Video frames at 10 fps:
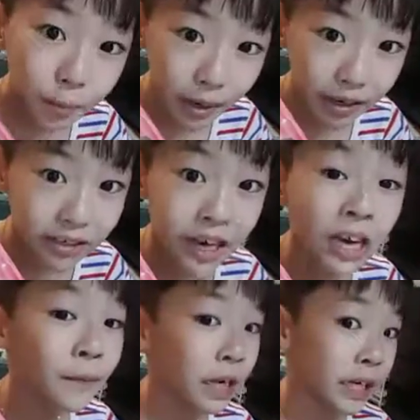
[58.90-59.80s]
But
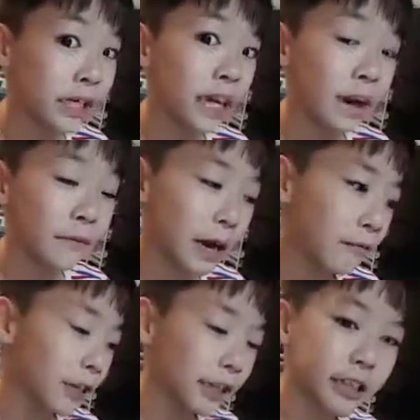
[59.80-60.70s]
I have an idea of
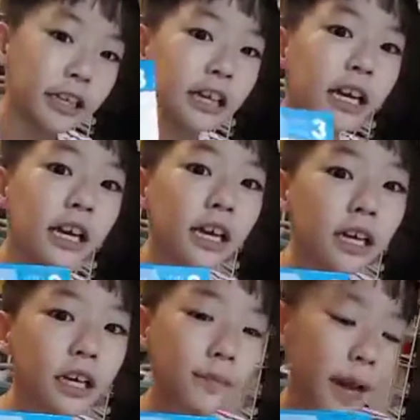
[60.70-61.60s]
how he did it.
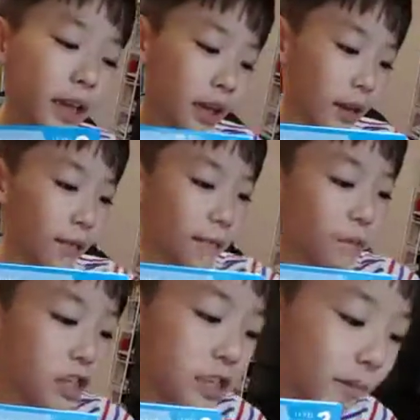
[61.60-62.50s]
He made an
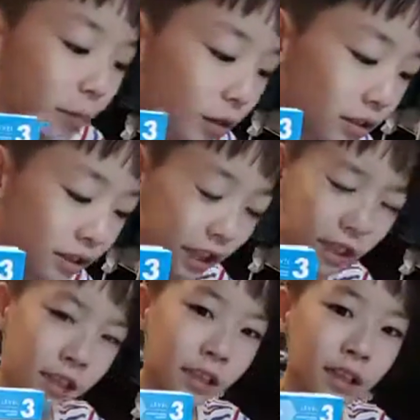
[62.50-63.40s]
invisible
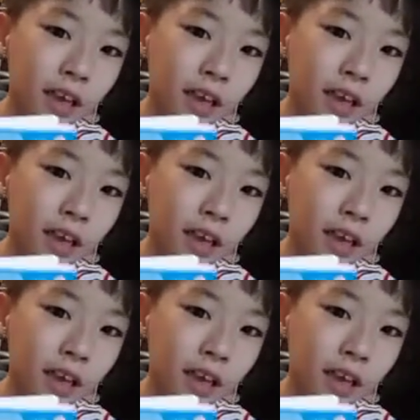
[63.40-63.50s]
thing